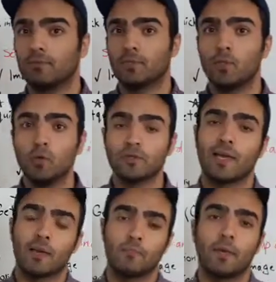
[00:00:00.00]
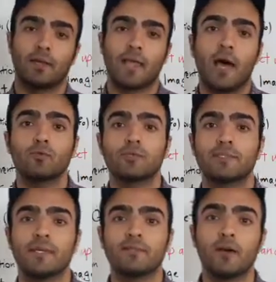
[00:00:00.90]
good campaign, how to
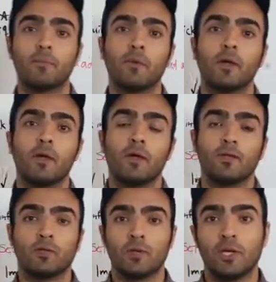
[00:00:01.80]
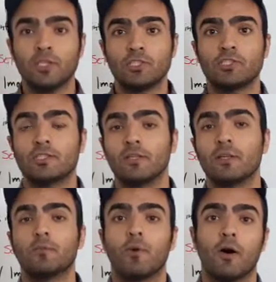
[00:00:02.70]
set up each single
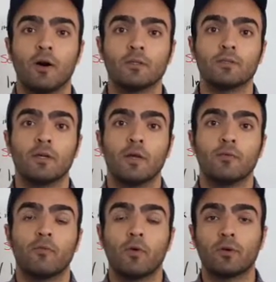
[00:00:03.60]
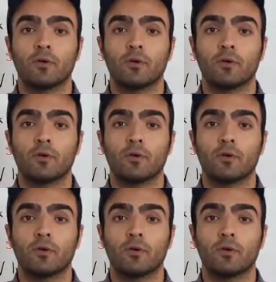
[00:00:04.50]
part for